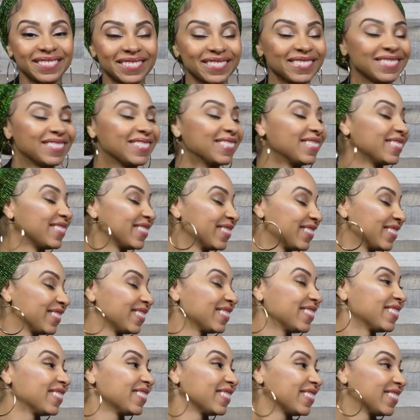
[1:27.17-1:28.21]

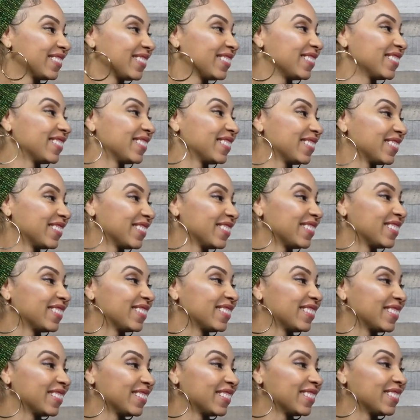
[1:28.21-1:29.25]

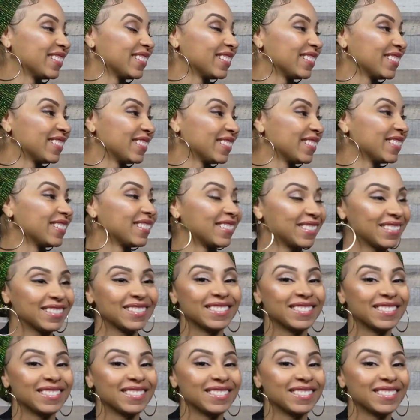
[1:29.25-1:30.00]
The person shown says nothing.